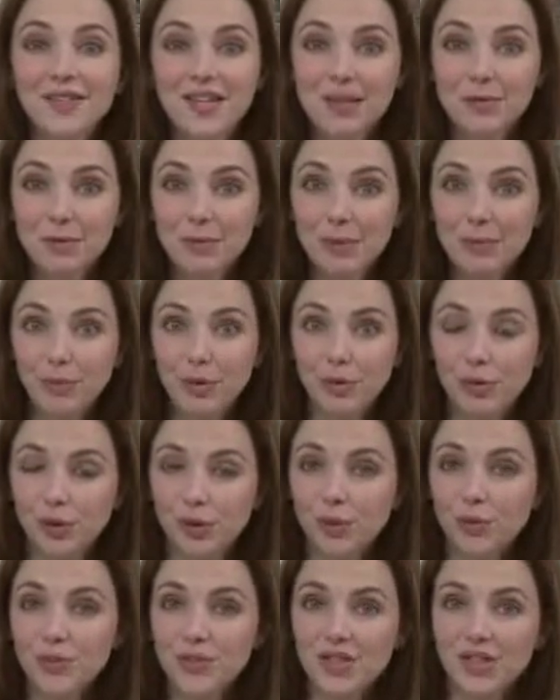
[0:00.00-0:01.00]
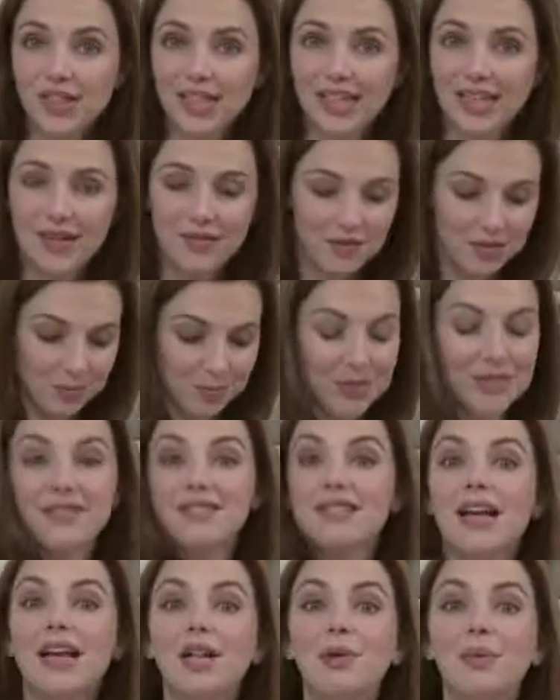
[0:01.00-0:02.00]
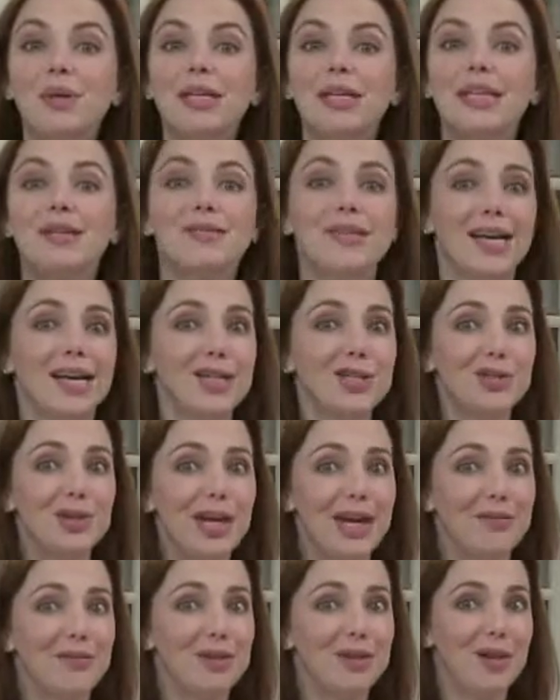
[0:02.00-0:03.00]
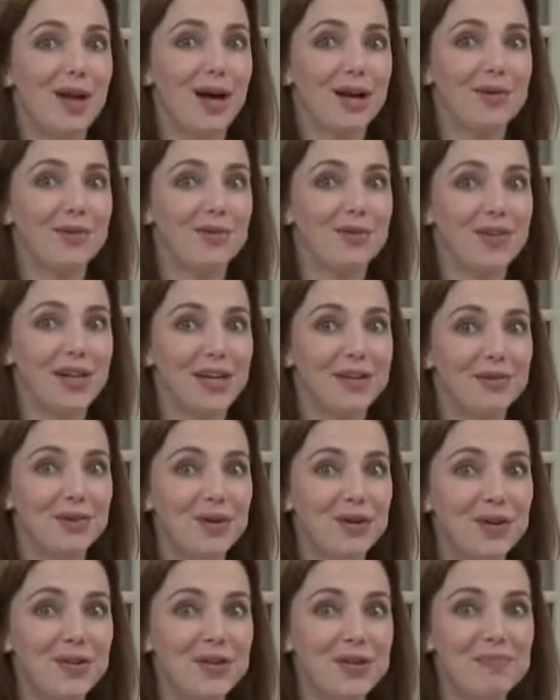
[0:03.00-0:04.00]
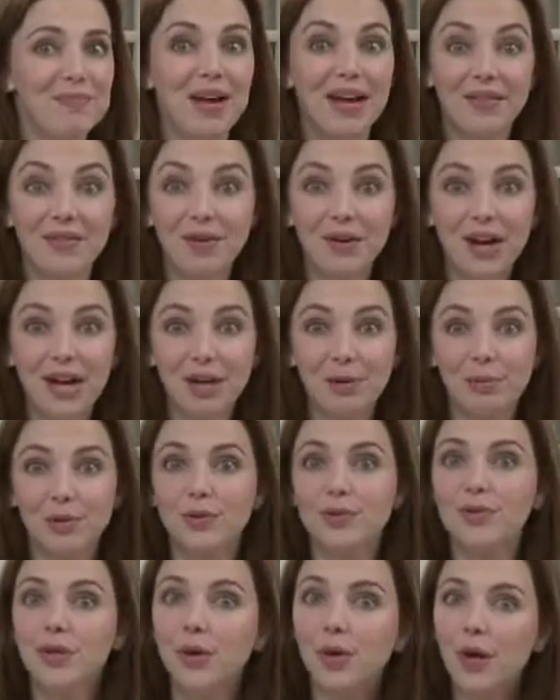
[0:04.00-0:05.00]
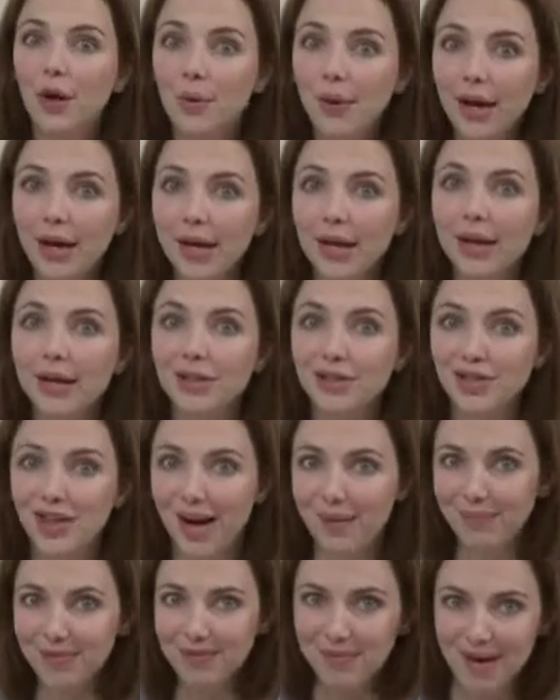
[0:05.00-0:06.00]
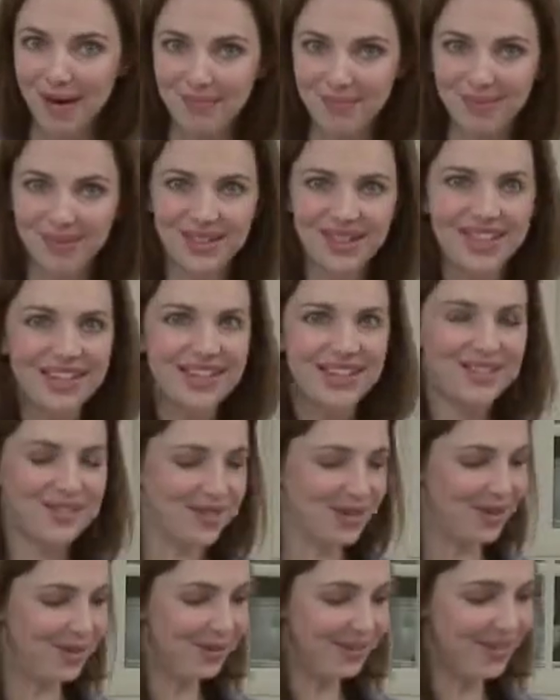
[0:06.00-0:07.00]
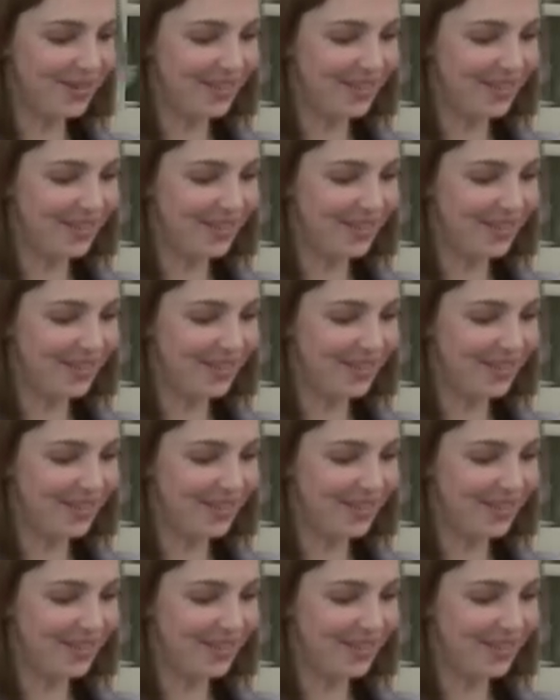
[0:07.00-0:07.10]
of times people don't use the leaves, but celery leaves actually have a lot of flavor in them and they're edible, so go ahead and chop them up. So